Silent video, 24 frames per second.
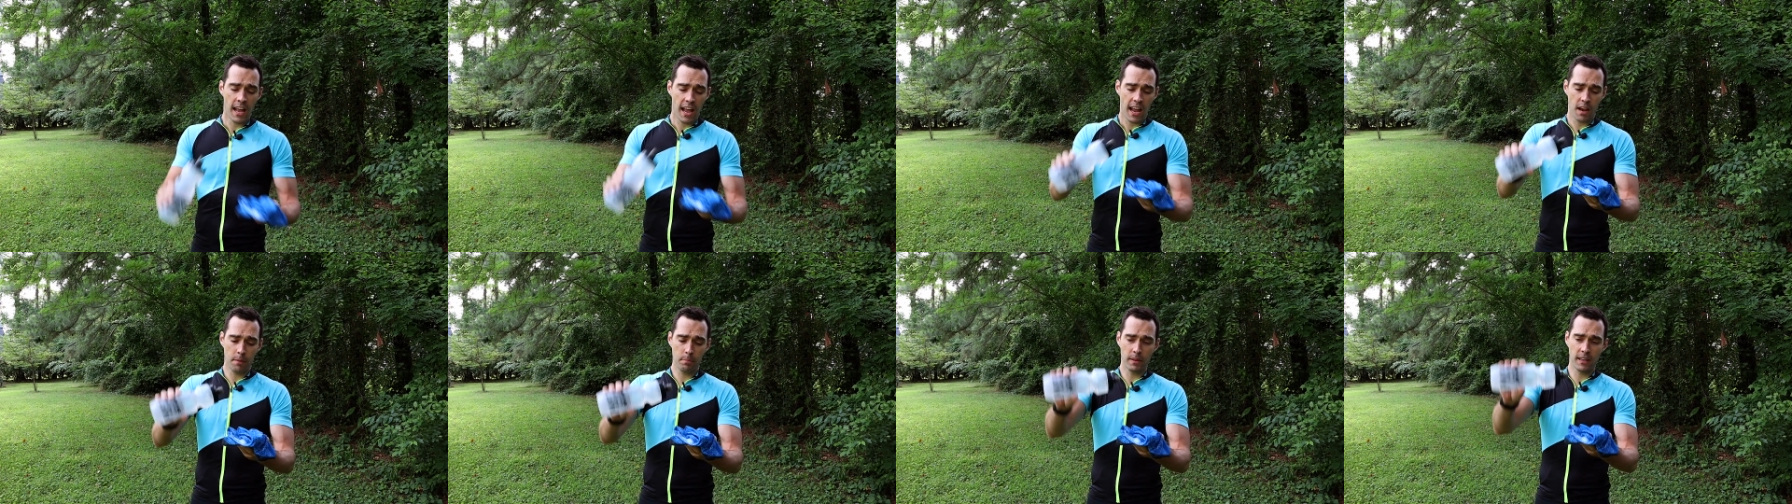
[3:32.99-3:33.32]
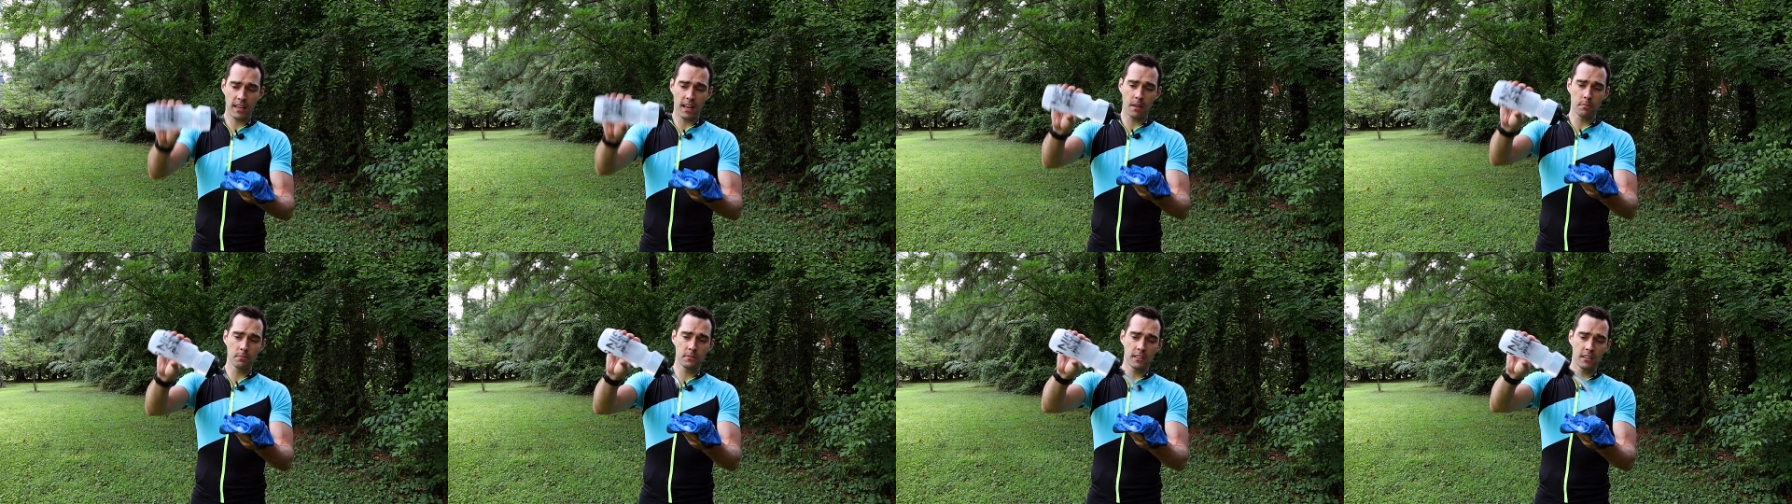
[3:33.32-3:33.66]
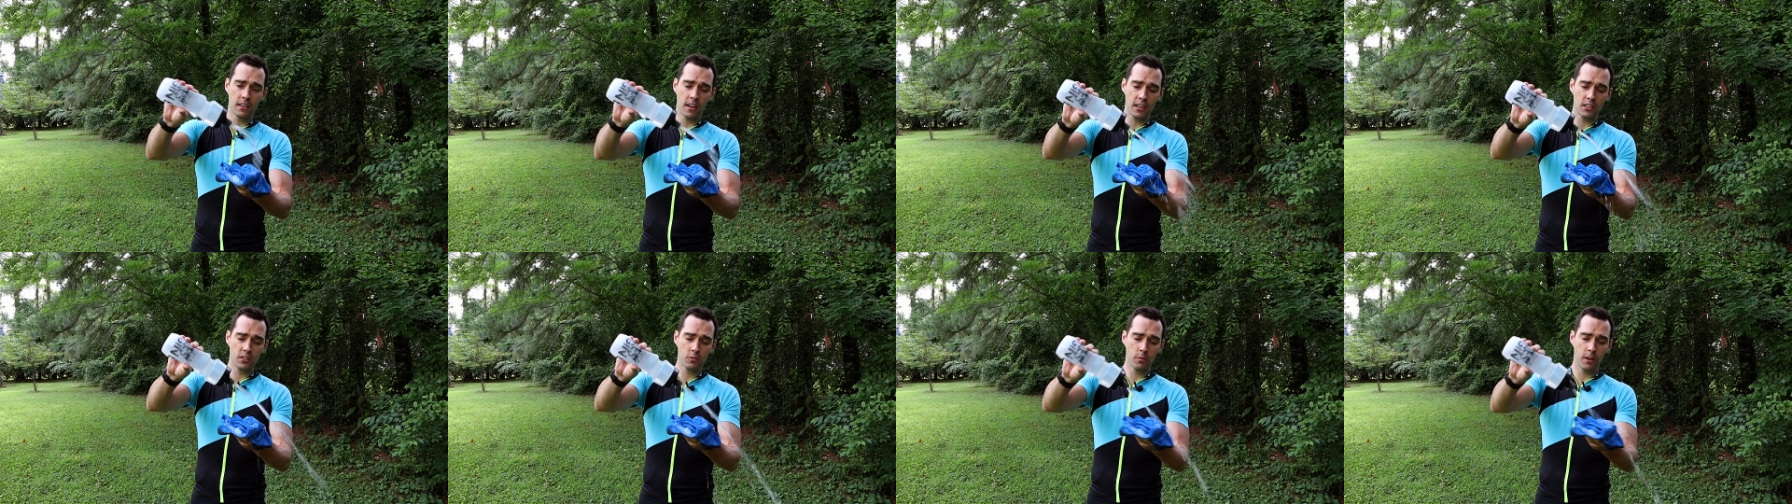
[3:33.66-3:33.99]
it becomes a
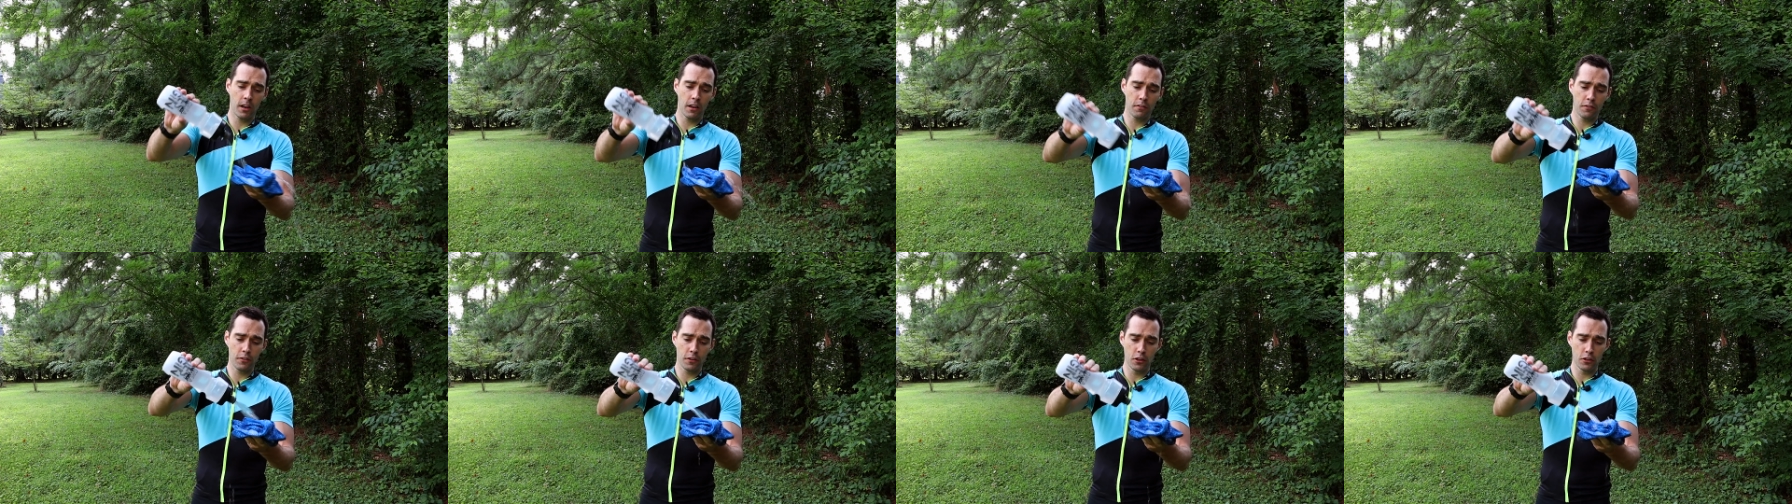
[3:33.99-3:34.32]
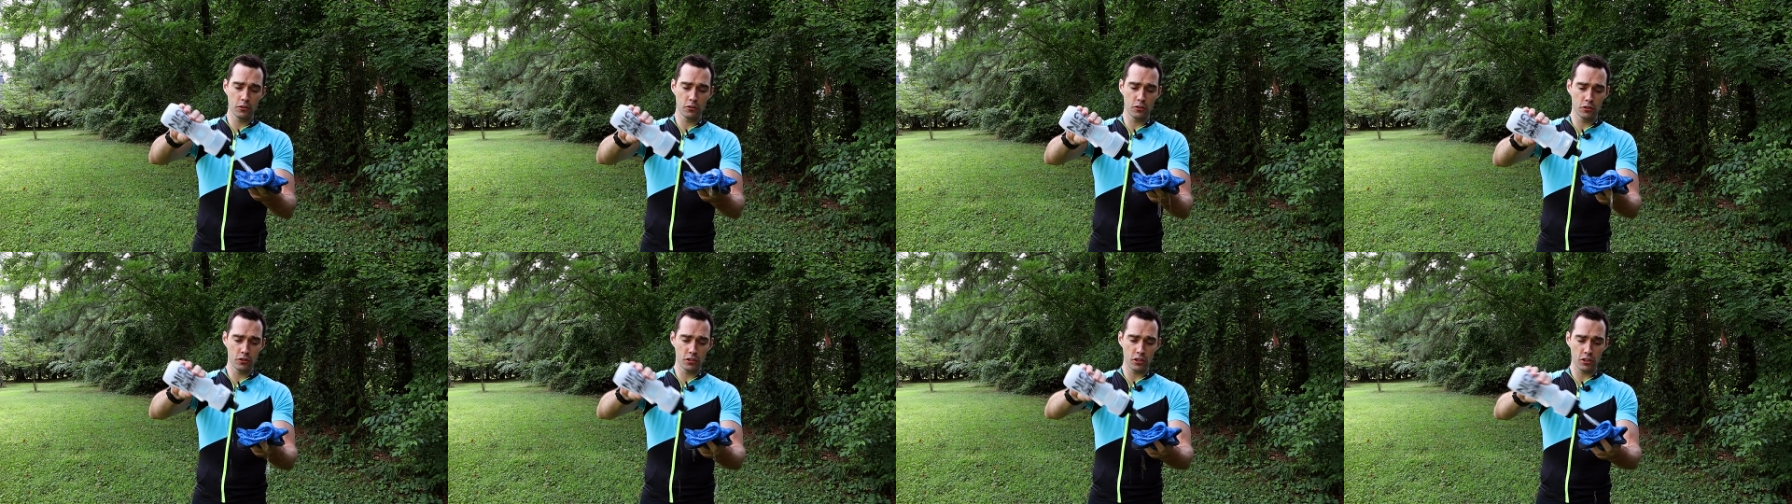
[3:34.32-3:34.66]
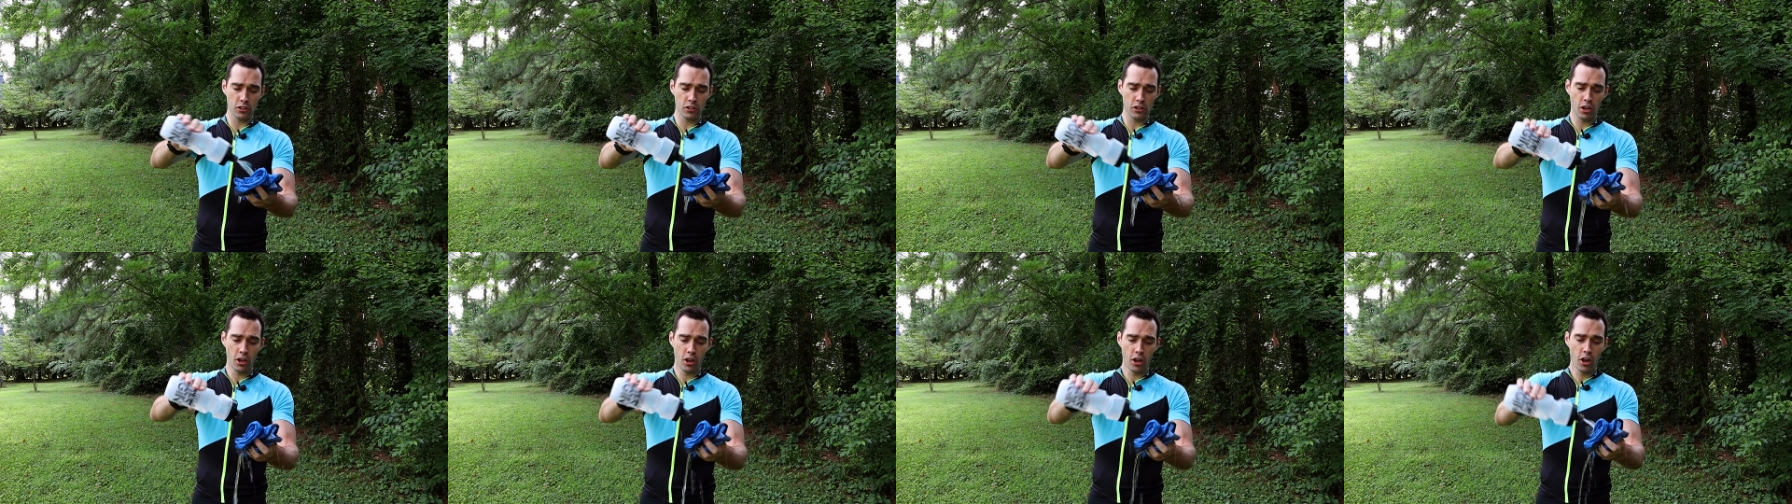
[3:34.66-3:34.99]
nice way for you to
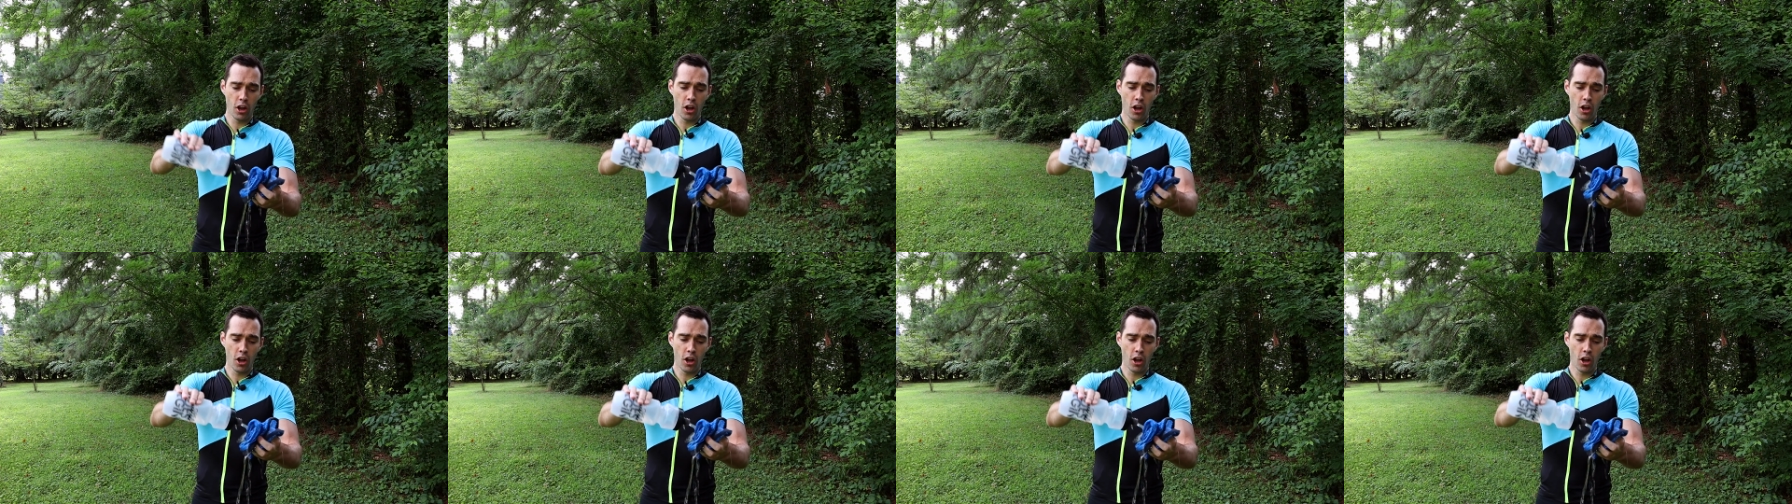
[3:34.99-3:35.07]
just